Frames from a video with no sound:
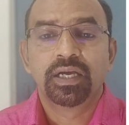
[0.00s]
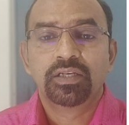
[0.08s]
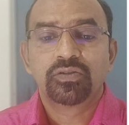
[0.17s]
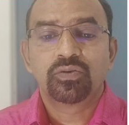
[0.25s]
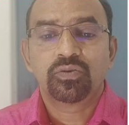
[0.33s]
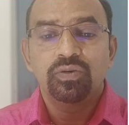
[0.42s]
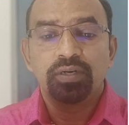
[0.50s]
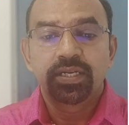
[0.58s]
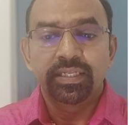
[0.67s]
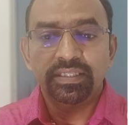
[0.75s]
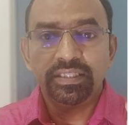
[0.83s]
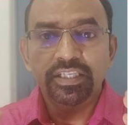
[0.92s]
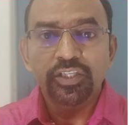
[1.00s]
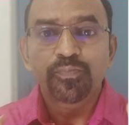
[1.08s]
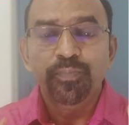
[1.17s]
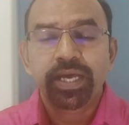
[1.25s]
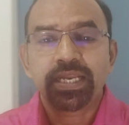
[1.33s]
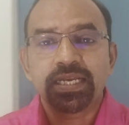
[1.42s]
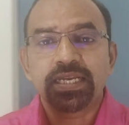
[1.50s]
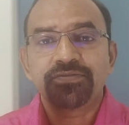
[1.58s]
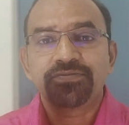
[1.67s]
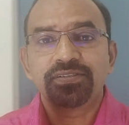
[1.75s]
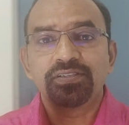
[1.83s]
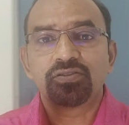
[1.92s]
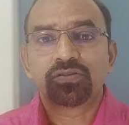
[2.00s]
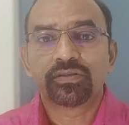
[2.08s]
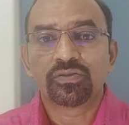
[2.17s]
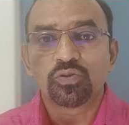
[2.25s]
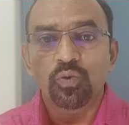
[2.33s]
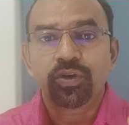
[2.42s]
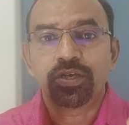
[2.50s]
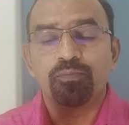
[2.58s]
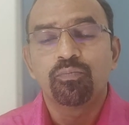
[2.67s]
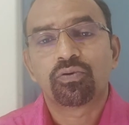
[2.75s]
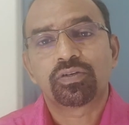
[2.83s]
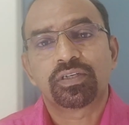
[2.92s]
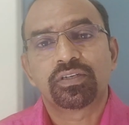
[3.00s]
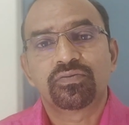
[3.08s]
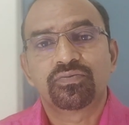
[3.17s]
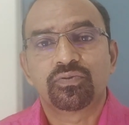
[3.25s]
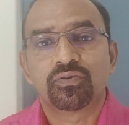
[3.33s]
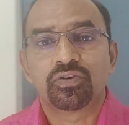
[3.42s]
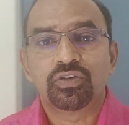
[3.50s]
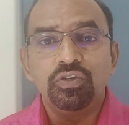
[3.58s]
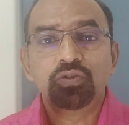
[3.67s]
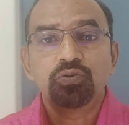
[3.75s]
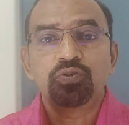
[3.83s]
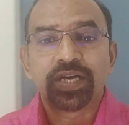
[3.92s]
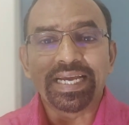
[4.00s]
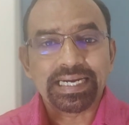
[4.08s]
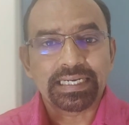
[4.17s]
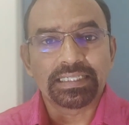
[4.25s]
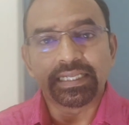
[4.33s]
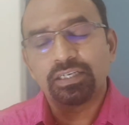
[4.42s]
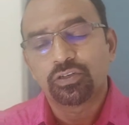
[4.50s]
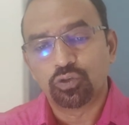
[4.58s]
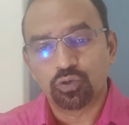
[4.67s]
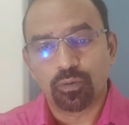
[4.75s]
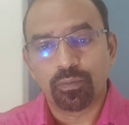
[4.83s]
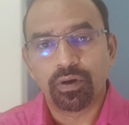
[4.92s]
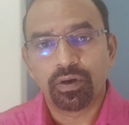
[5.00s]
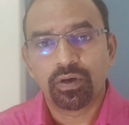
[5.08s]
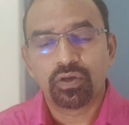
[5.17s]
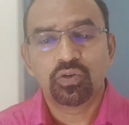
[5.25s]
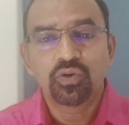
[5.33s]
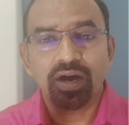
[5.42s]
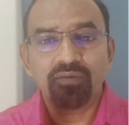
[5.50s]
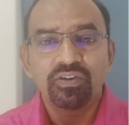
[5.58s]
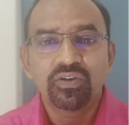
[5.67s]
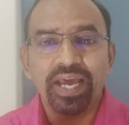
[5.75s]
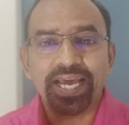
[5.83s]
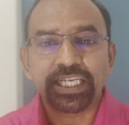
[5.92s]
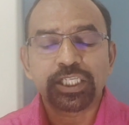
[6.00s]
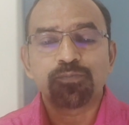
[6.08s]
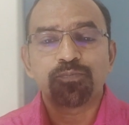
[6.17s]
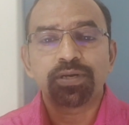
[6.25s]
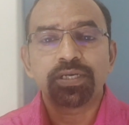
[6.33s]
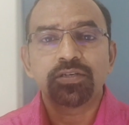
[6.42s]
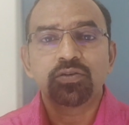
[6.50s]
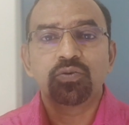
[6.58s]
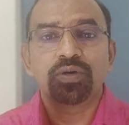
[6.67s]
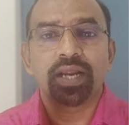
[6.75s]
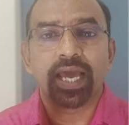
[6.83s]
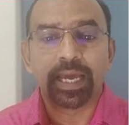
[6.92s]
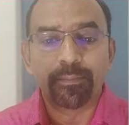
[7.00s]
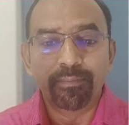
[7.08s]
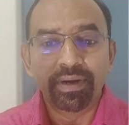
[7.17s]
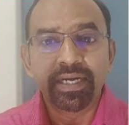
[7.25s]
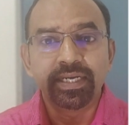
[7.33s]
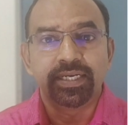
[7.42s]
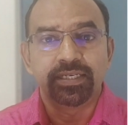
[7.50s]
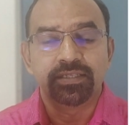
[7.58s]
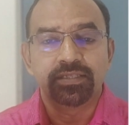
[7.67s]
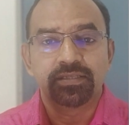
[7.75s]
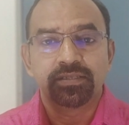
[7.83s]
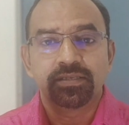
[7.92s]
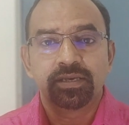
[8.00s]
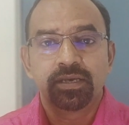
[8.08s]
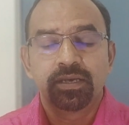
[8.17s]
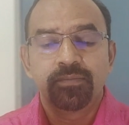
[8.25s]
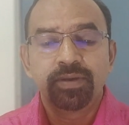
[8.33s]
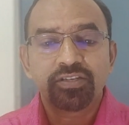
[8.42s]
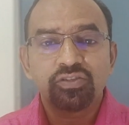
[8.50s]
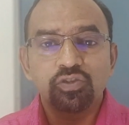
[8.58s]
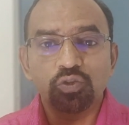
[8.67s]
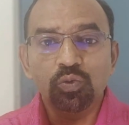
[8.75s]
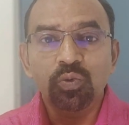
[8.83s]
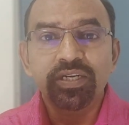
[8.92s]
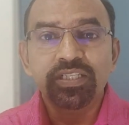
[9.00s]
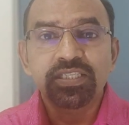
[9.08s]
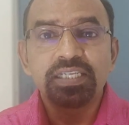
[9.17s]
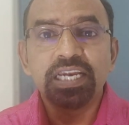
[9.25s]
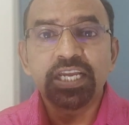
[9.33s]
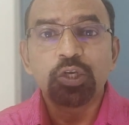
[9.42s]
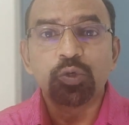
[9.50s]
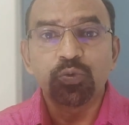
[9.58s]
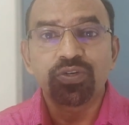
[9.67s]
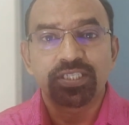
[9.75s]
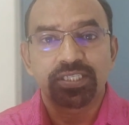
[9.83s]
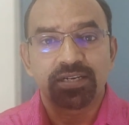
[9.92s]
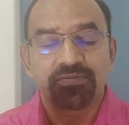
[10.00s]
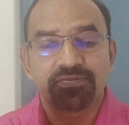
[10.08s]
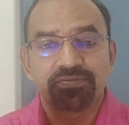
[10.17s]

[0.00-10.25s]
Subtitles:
So this paragraph is so important for you to get that job. You have to explain your abilities because you are selling yourself